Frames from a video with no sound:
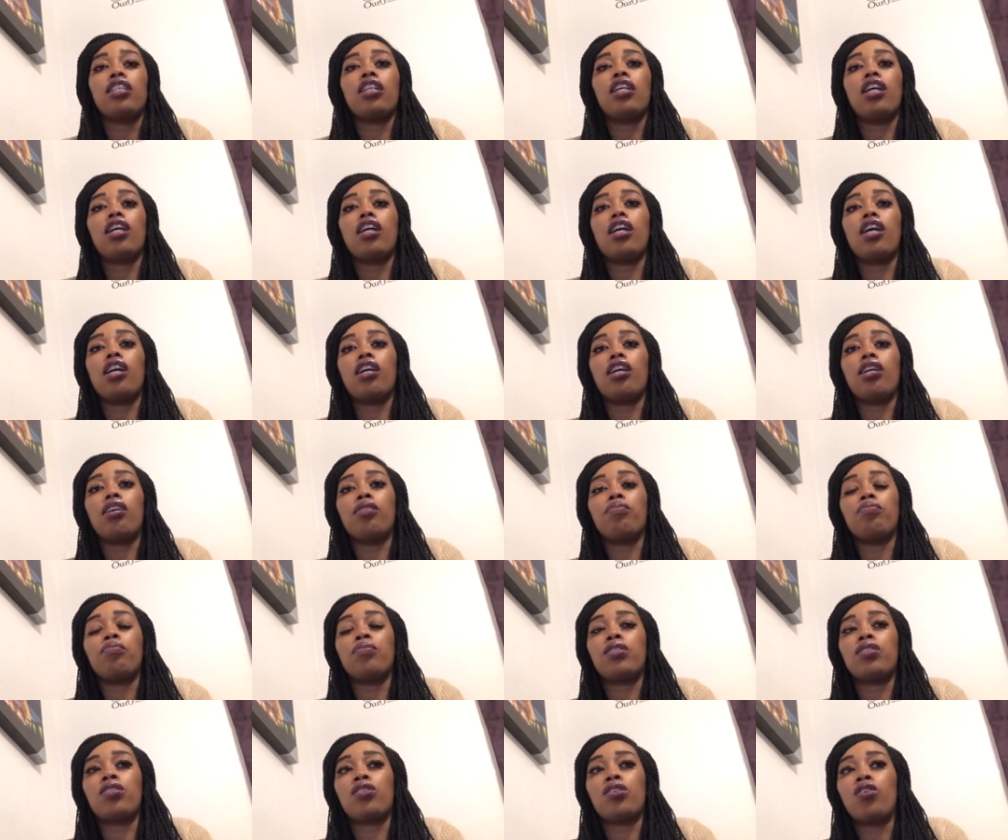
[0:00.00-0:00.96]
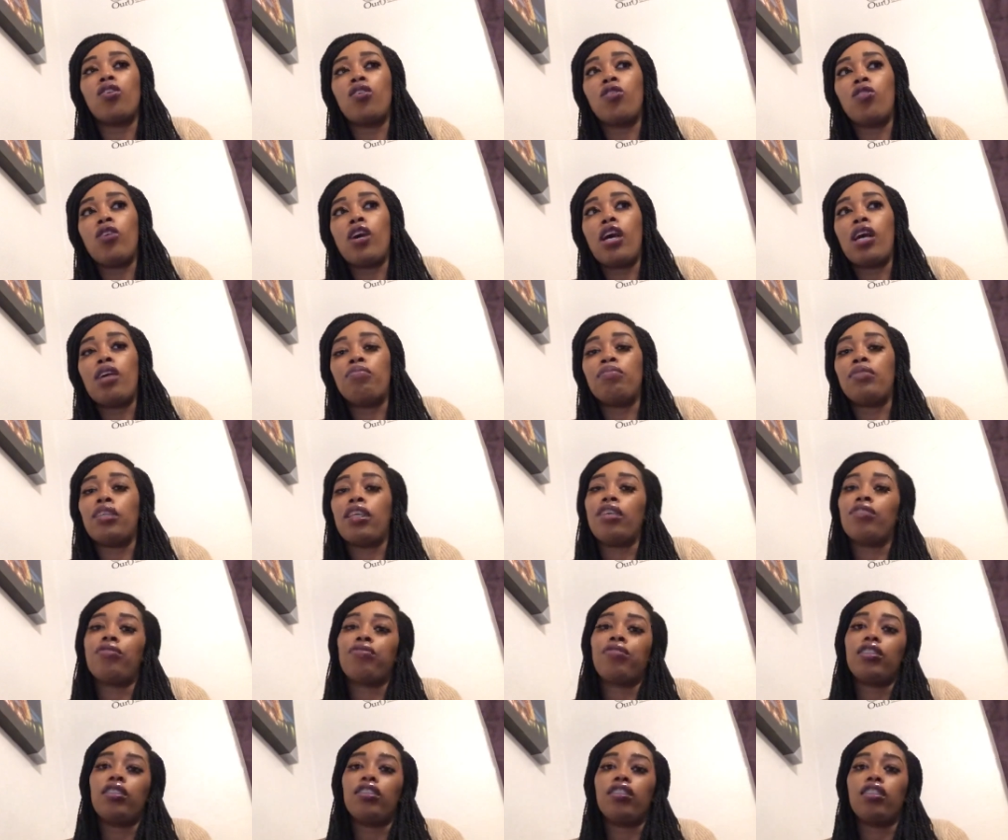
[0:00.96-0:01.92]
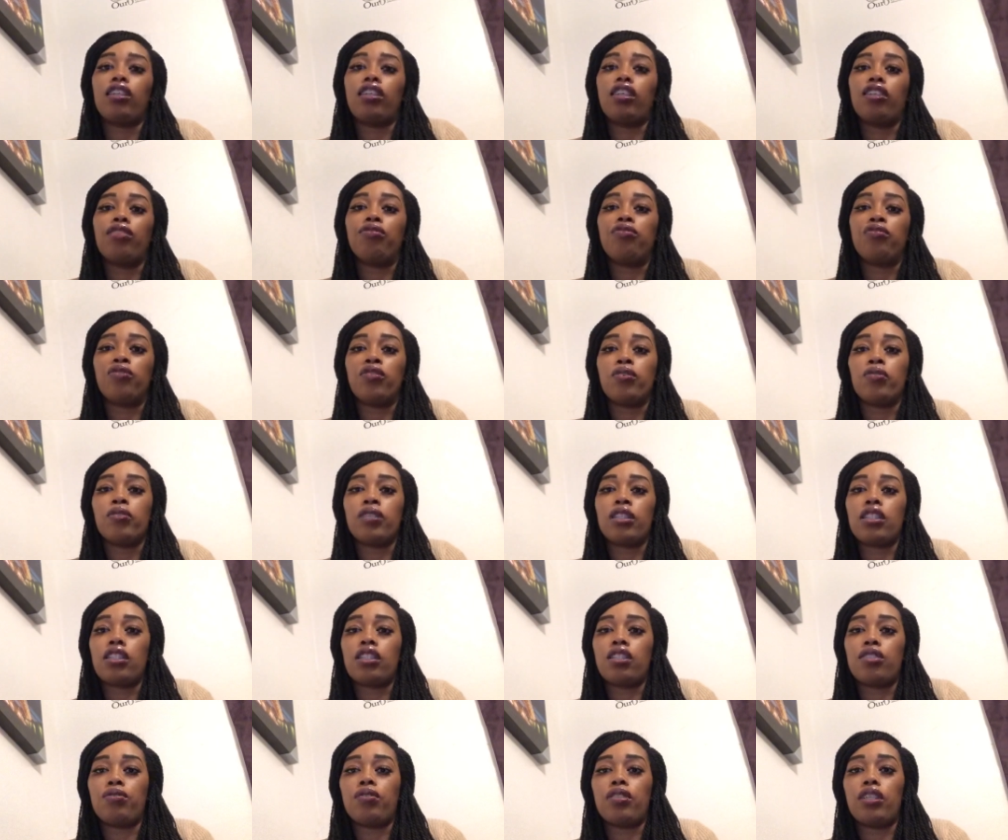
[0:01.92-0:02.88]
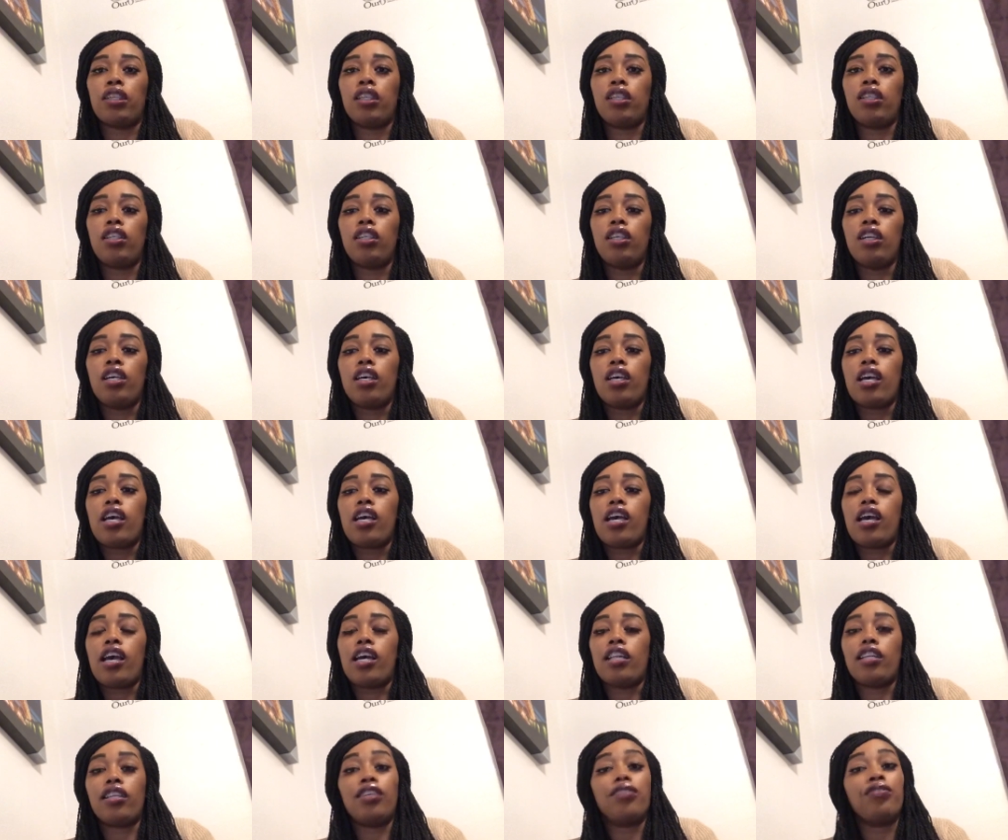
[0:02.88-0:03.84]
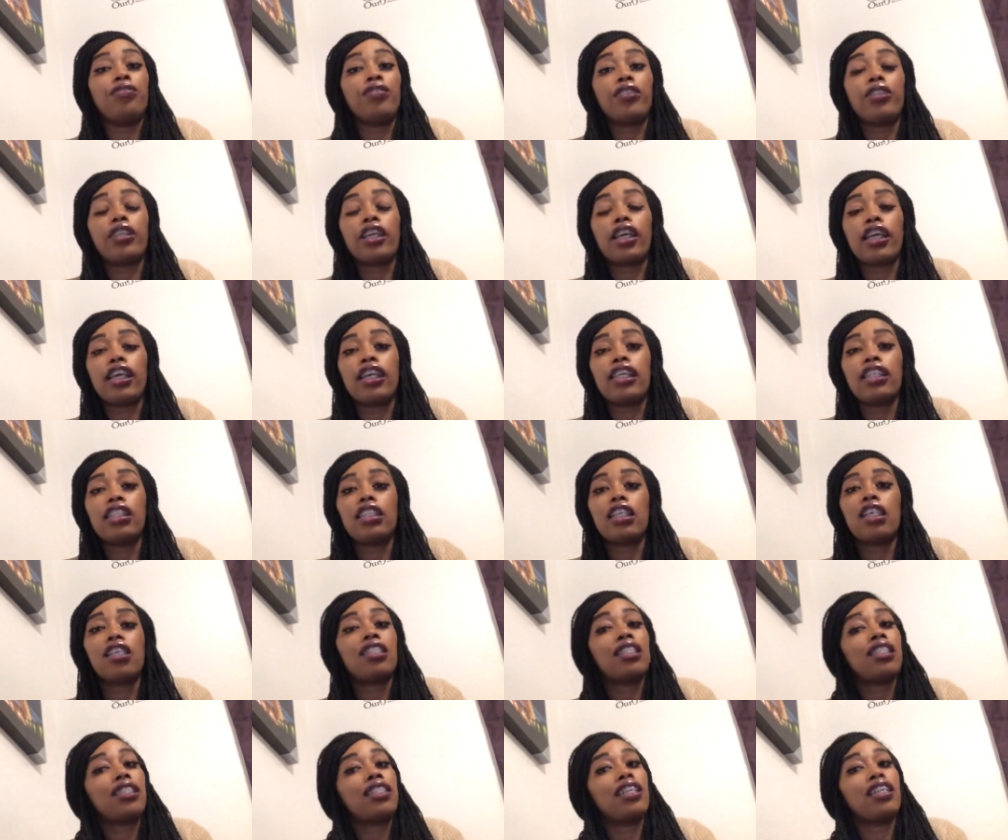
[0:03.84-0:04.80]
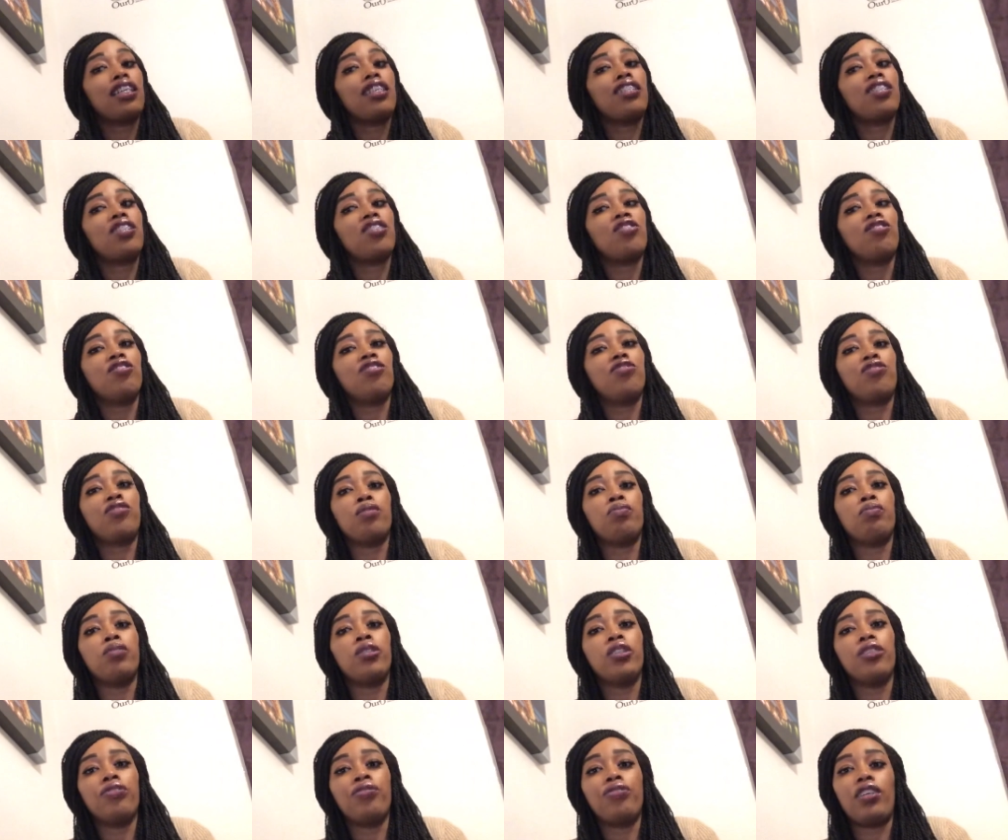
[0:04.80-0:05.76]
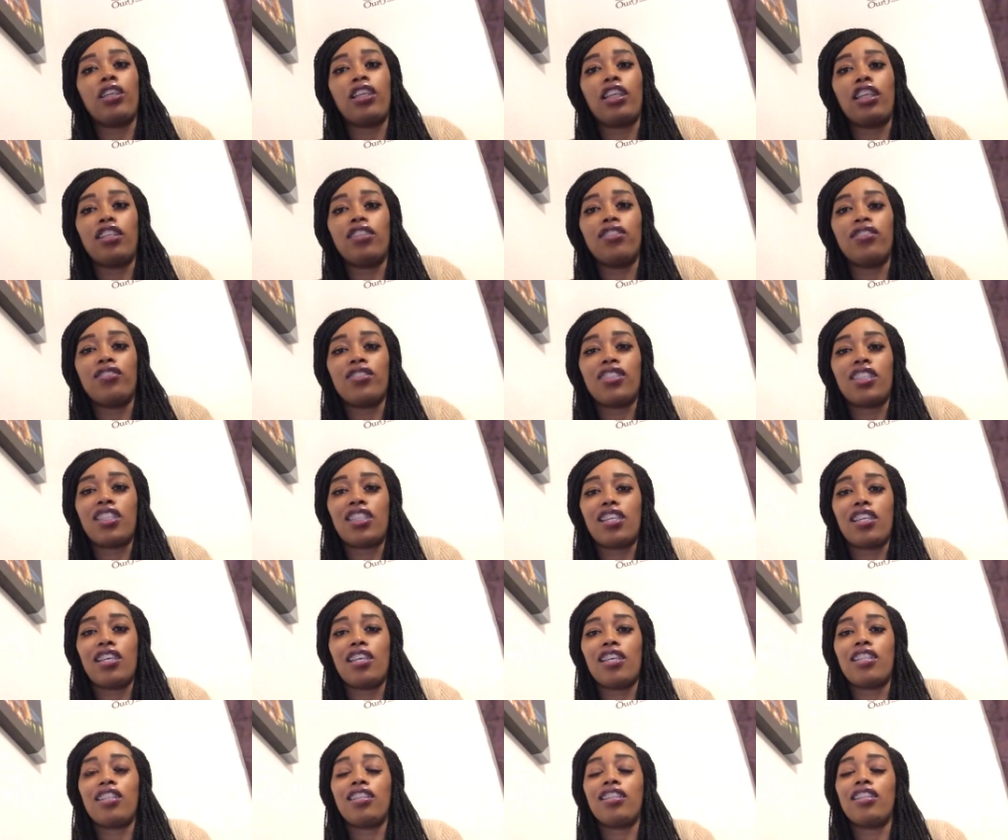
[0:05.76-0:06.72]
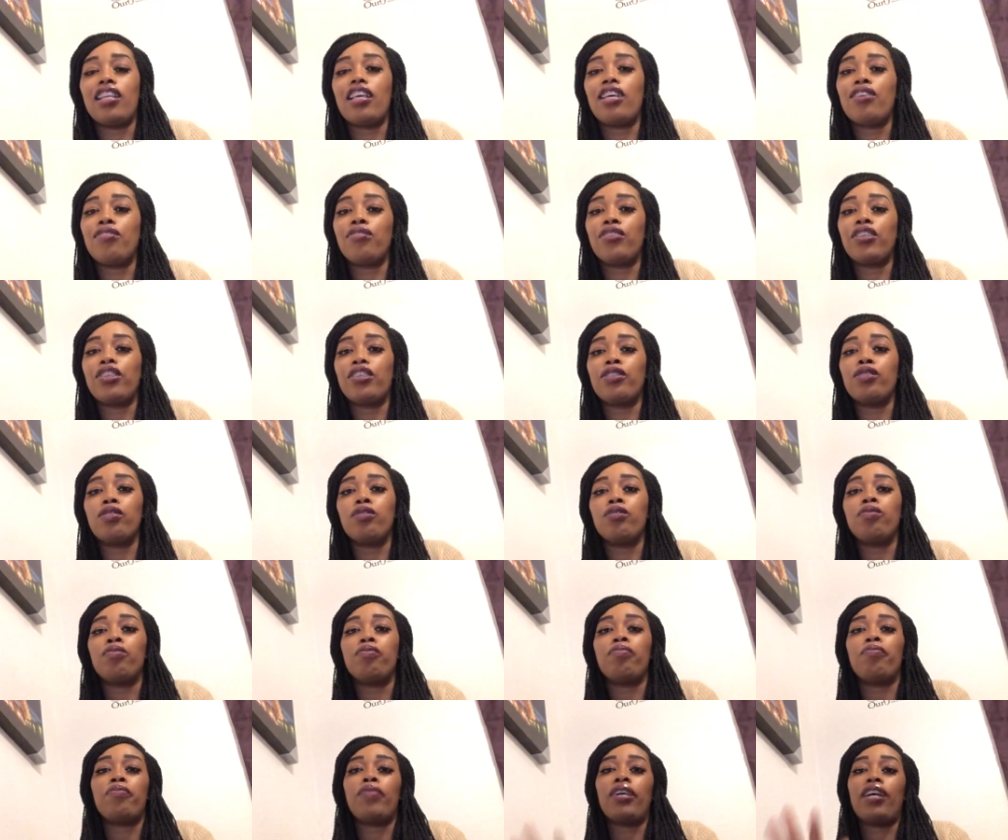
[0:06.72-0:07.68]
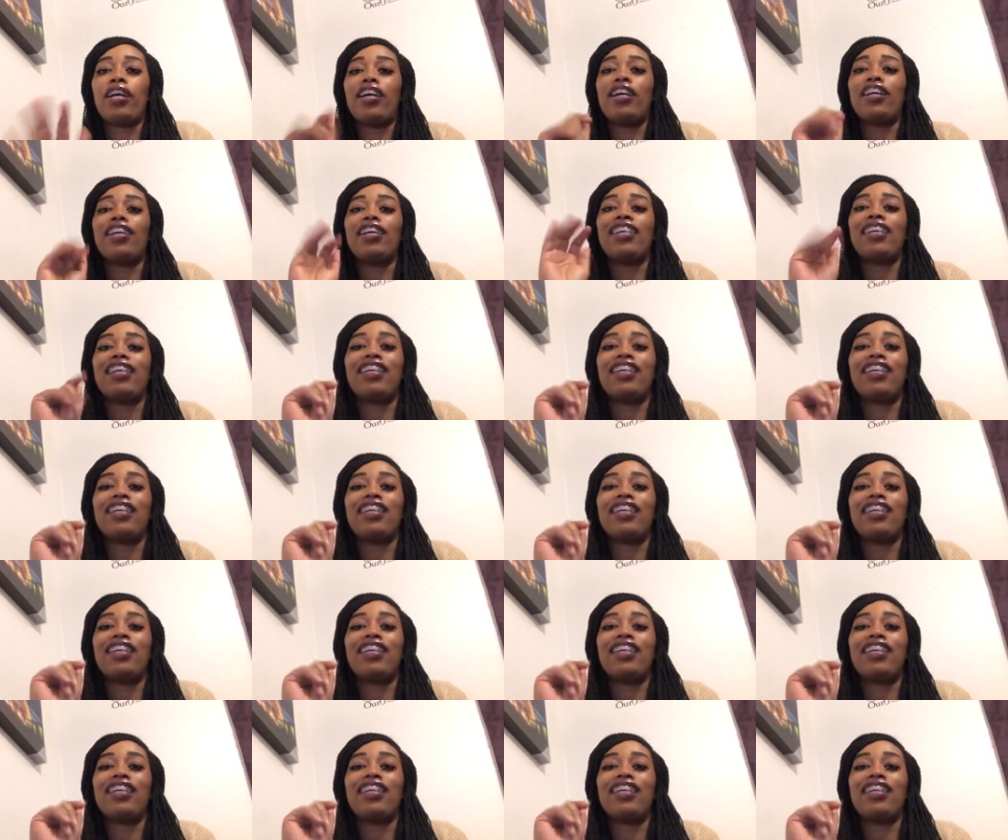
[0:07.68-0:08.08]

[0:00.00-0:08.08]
um so i'm definitely looking forward to it i love you guys stay tuned for more videos love you bye